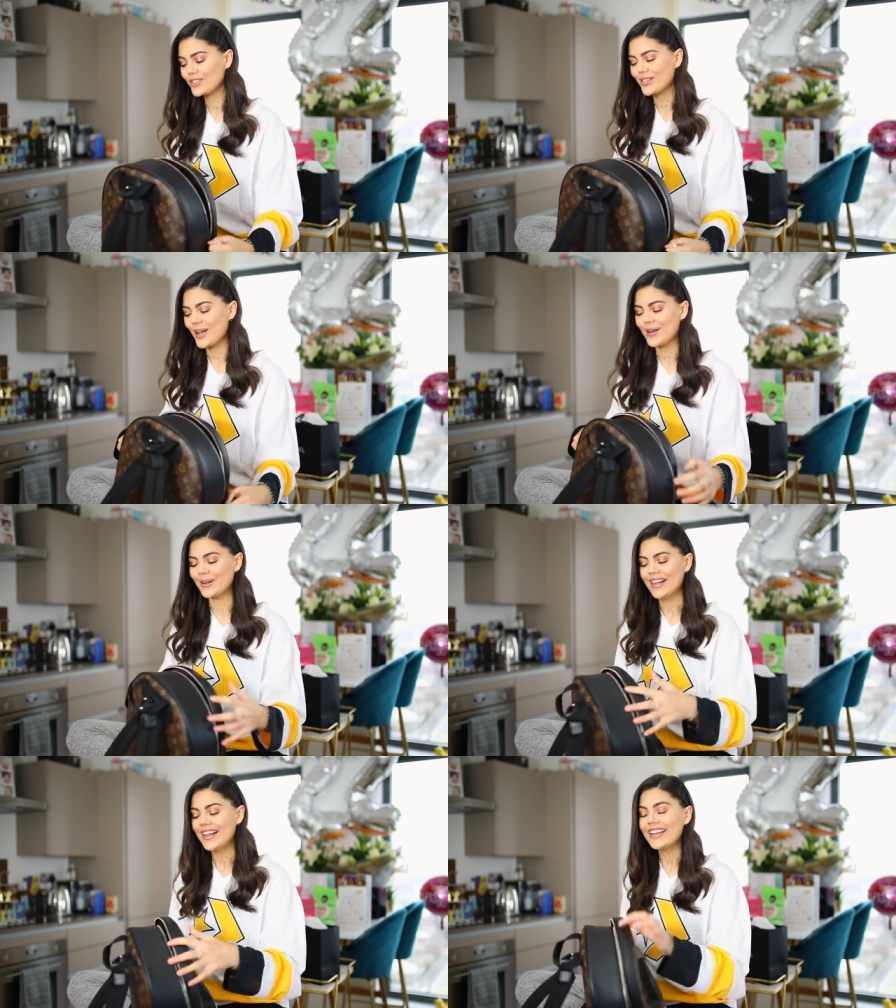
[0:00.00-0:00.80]

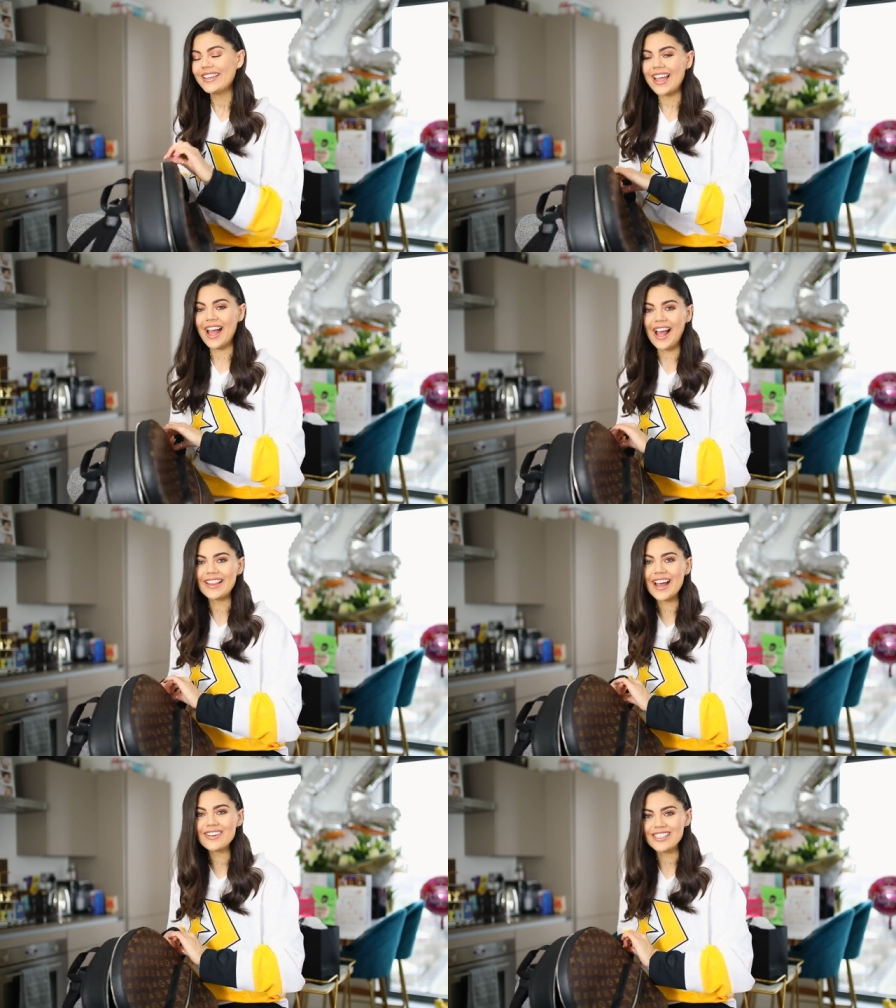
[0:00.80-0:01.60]
So
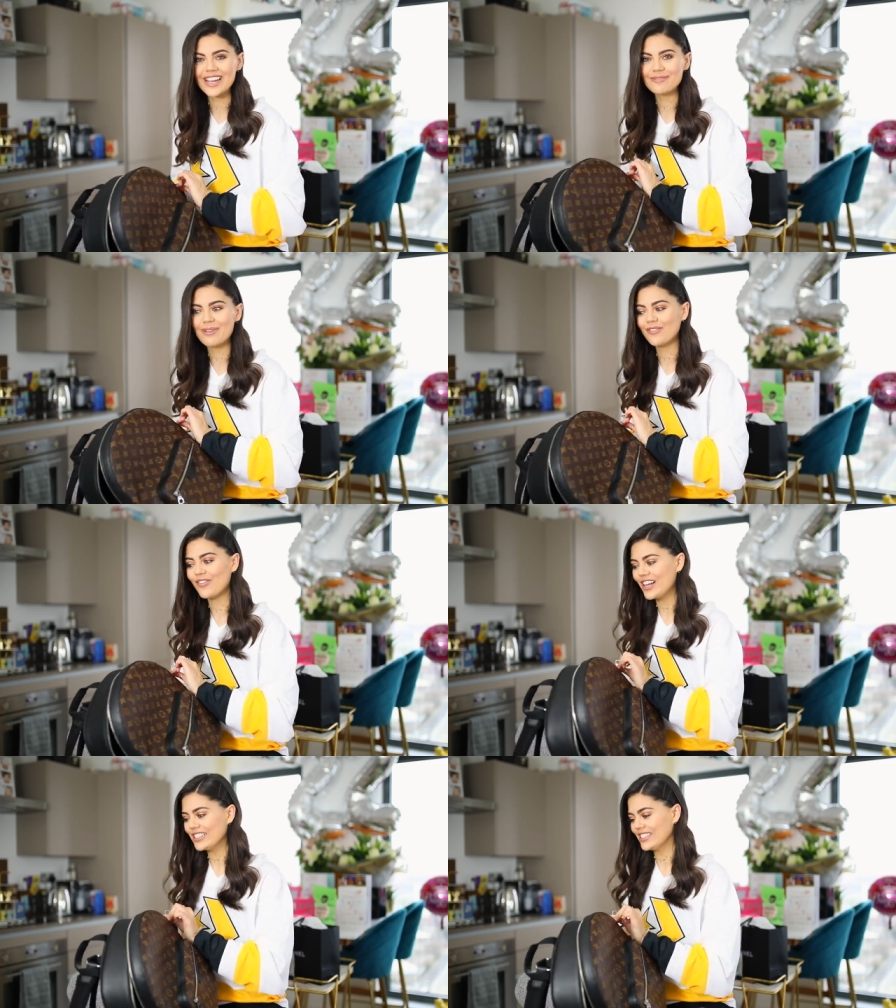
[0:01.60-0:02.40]
yeah, that was like my
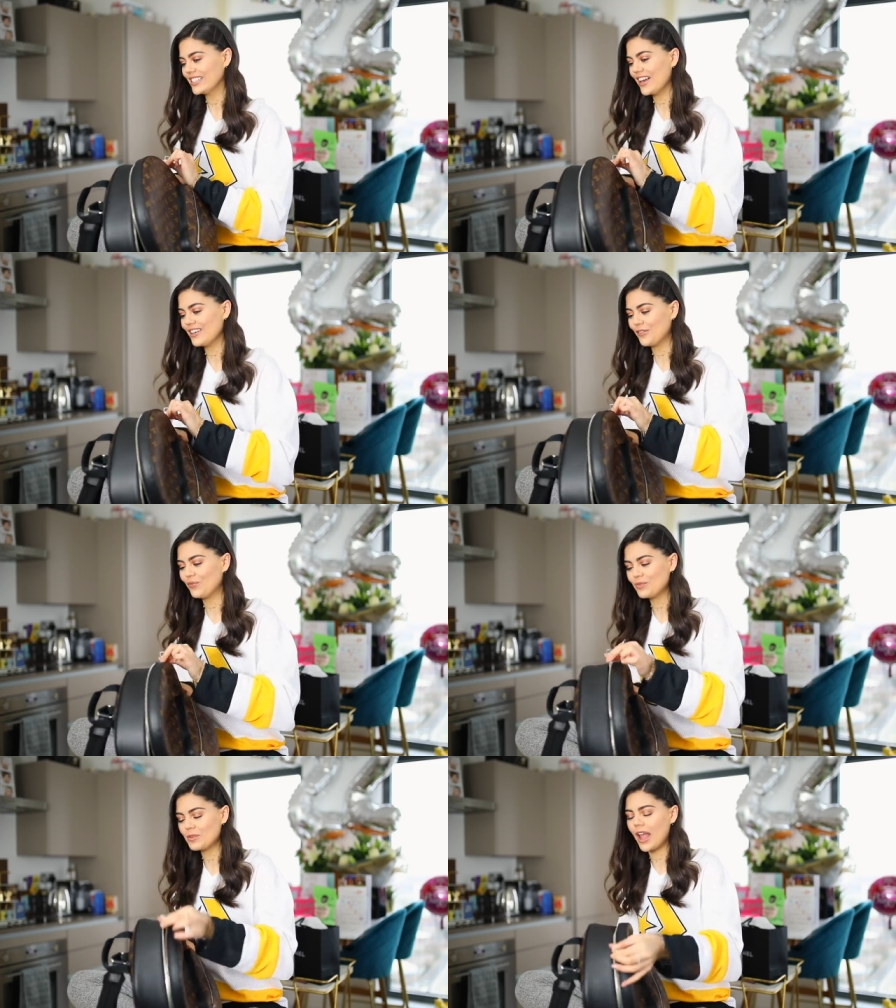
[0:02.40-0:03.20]
first kind of,
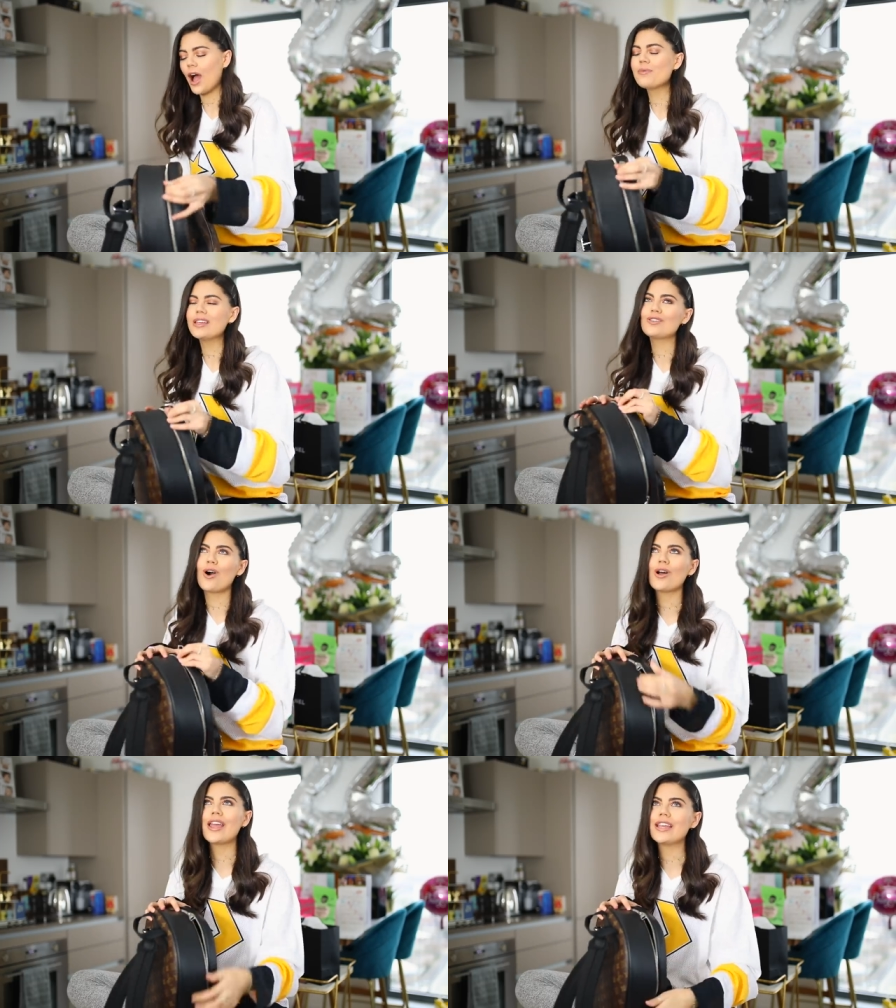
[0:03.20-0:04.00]
like, I mean,
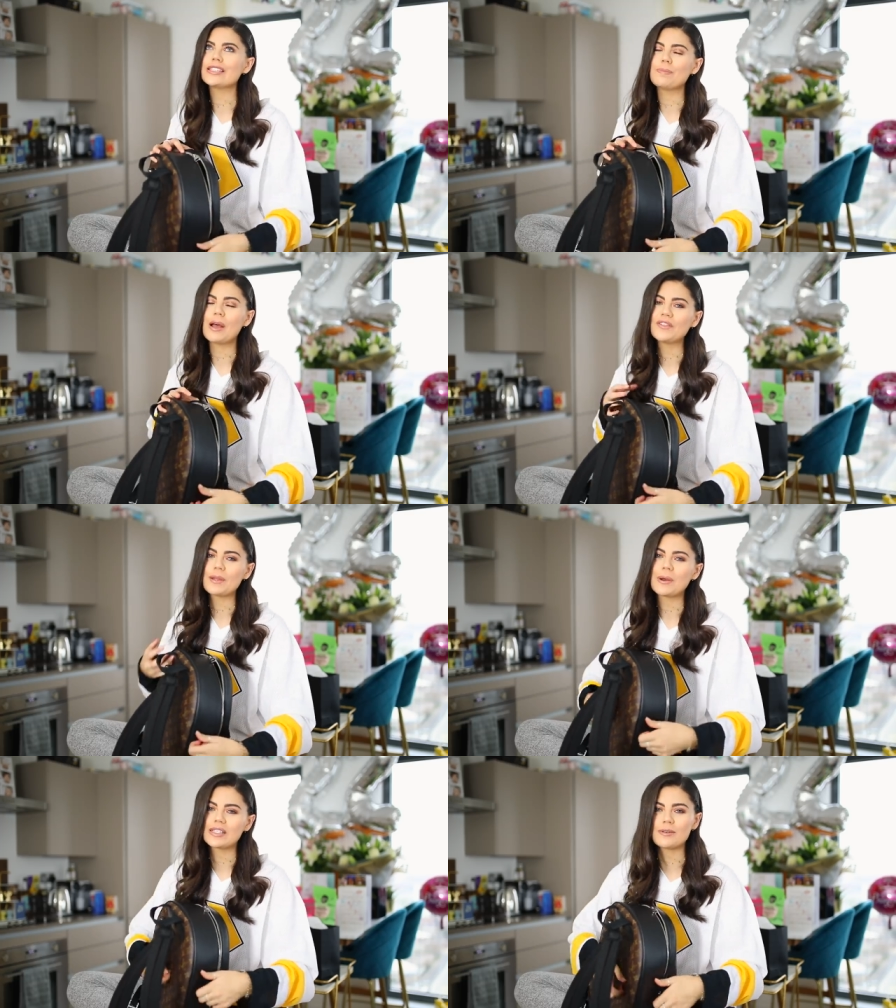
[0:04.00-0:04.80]
not, it is a
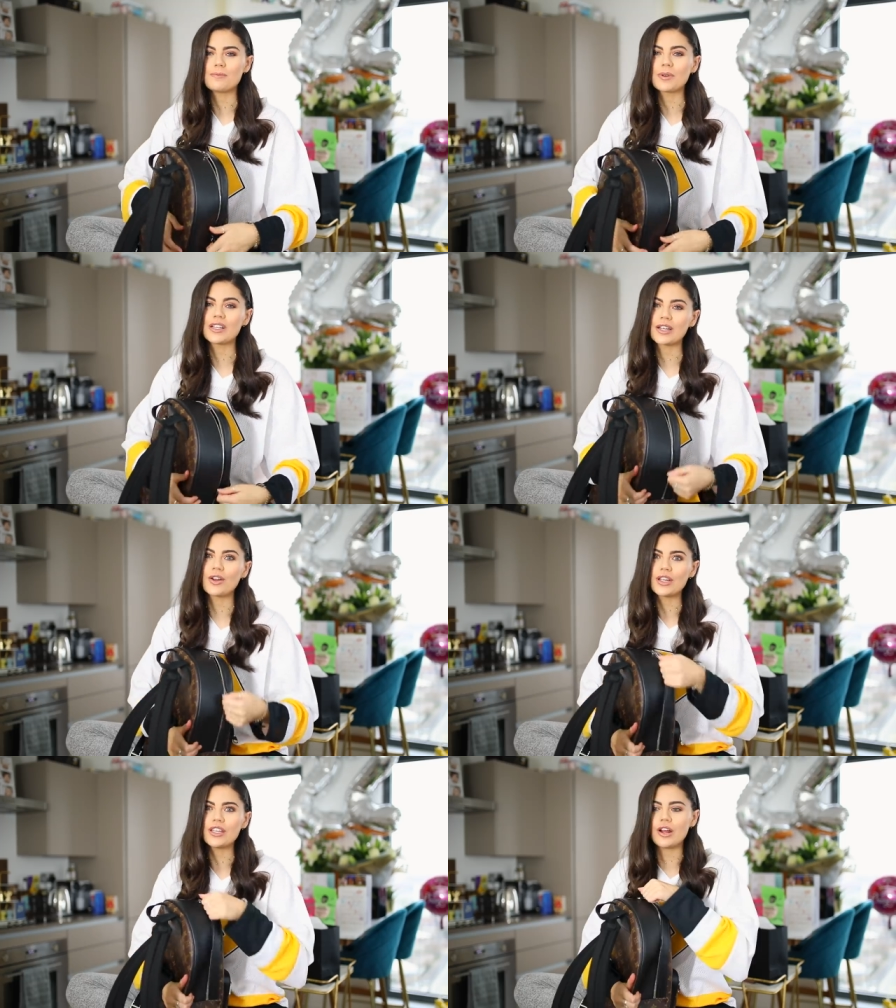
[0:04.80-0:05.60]
birthday present because I
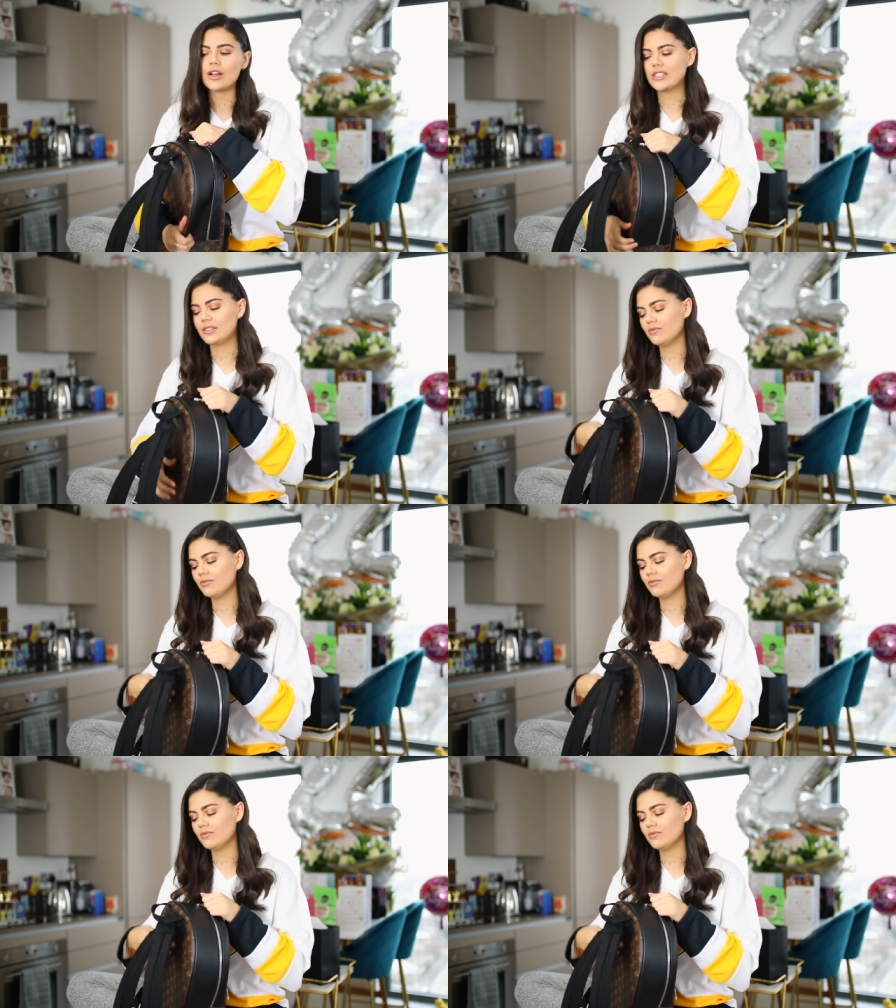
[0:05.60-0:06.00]
got it, you know, I